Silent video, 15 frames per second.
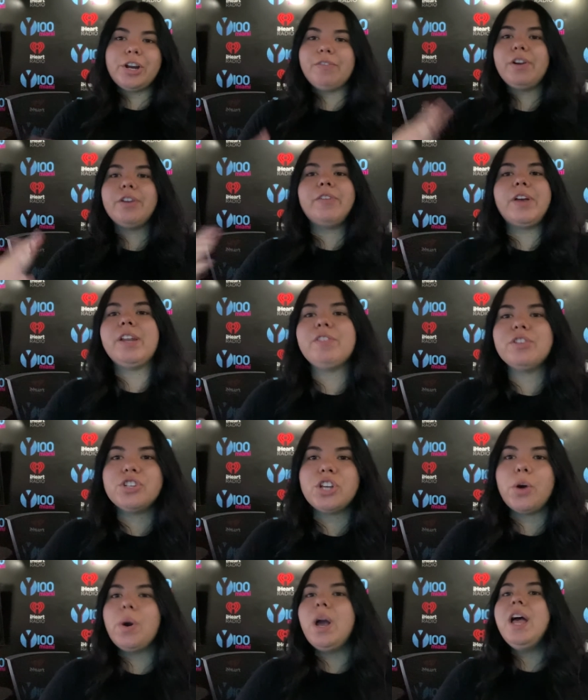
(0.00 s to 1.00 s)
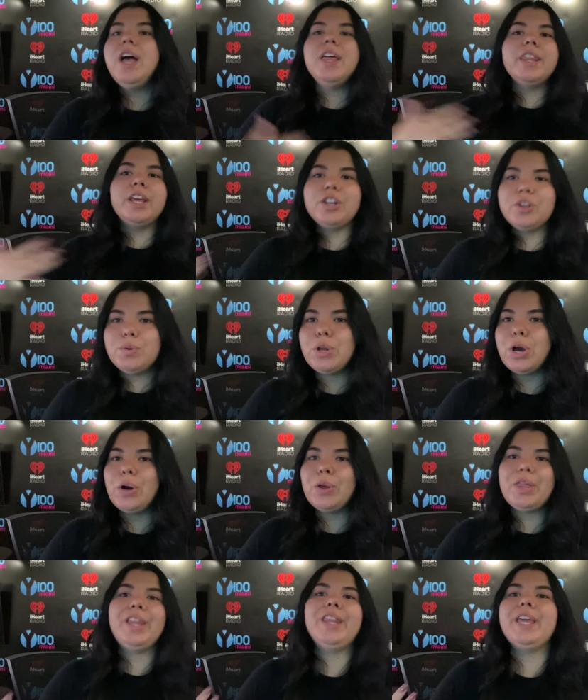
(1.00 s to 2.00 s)
If you're a fan of the show, then you know
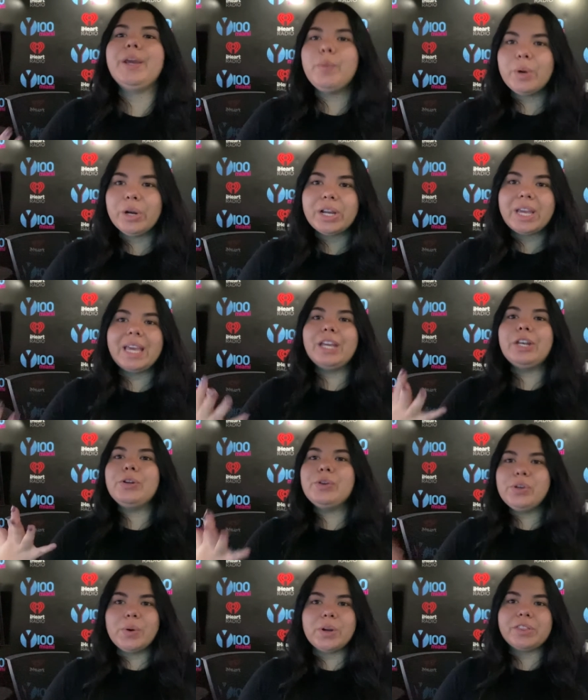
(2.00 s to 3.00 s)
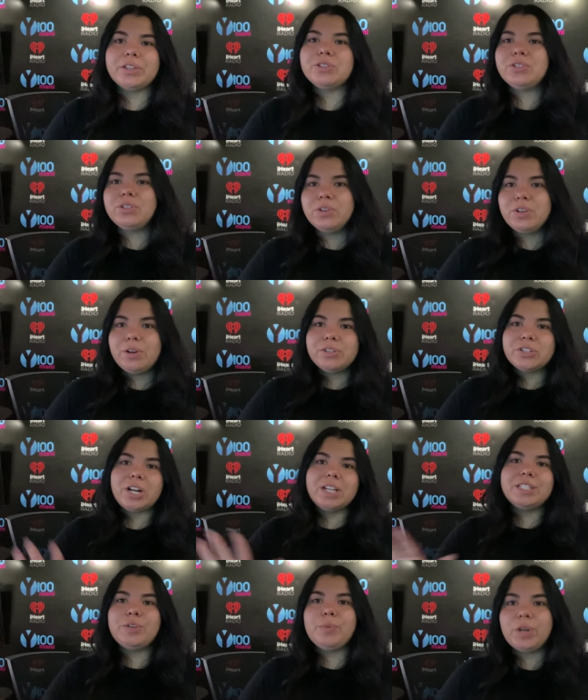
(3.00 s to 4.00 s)
that they work in New York. Their studios are
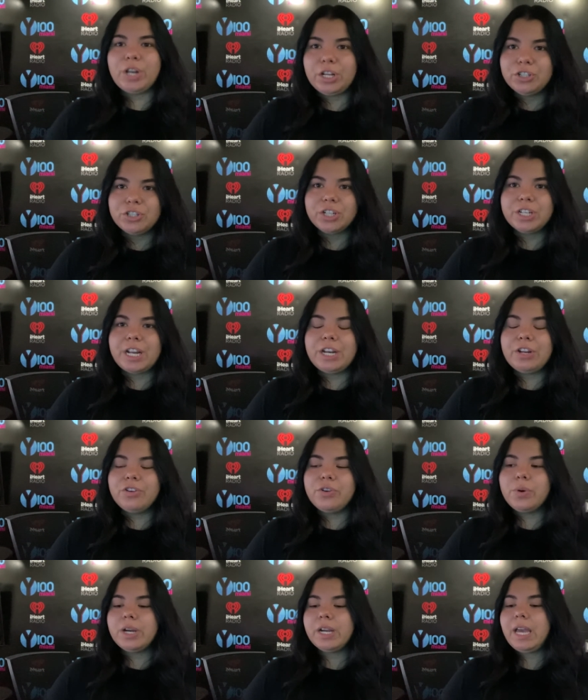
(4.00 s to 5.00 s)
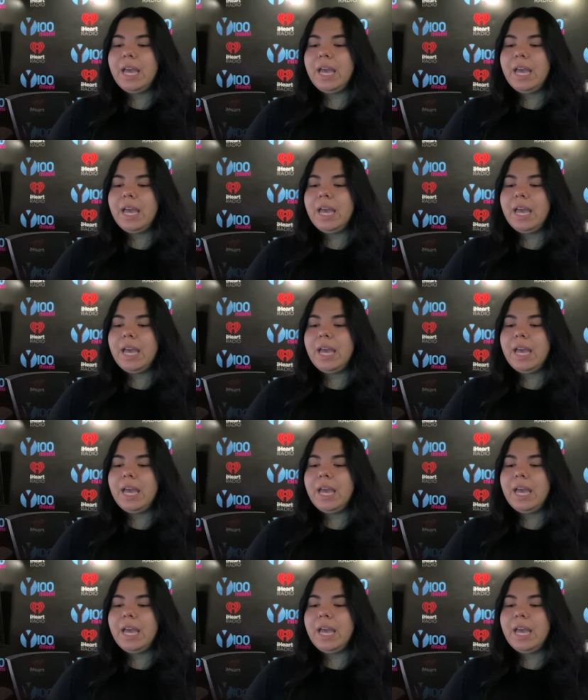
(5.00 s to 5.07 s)
at Z100 in New York,